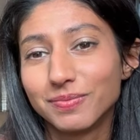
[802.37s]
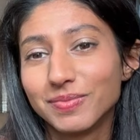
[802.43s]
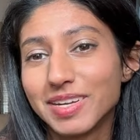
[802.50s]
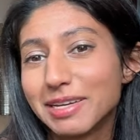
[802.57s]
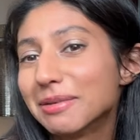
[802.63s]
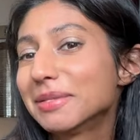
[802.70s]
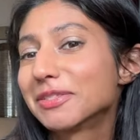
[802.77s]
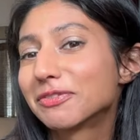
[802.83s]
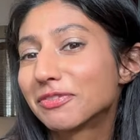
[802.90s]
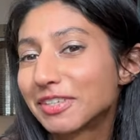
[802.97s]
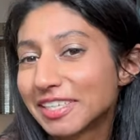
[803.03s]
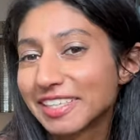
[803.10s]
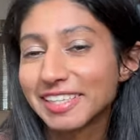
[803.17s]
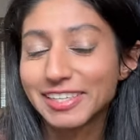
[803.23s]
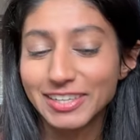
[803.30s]
it was
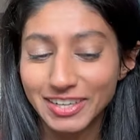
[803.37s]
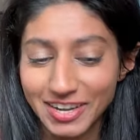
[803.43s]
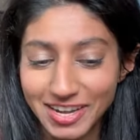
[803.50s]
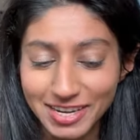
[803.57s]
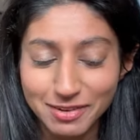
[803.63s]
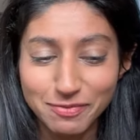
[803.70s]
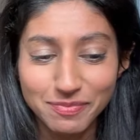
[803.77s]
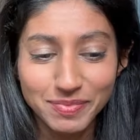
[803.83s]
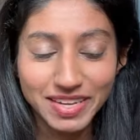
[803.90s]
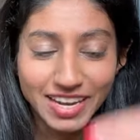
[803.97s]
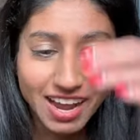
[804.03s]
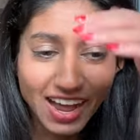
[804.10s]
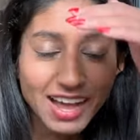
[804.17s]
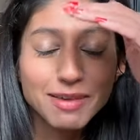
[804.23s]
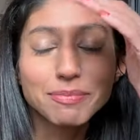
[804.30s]
really good
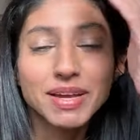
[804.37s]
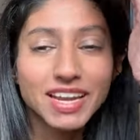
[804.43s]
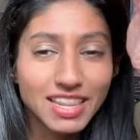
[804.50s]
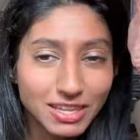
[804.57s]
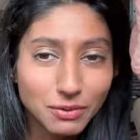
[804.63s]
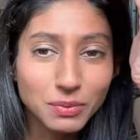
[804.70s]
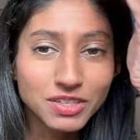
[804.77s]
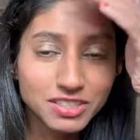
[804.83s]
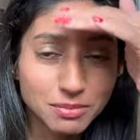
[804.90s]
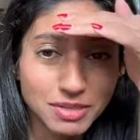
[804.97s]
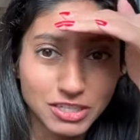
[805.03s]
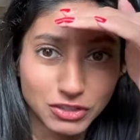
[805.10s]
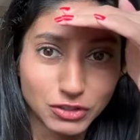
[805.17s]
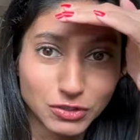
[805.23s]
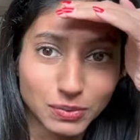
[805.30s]
but there were some
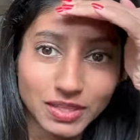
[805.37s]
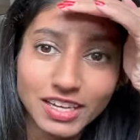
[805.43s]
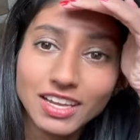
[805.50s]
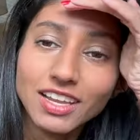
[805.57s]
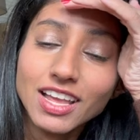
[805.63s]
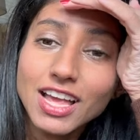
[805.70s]
issues with it.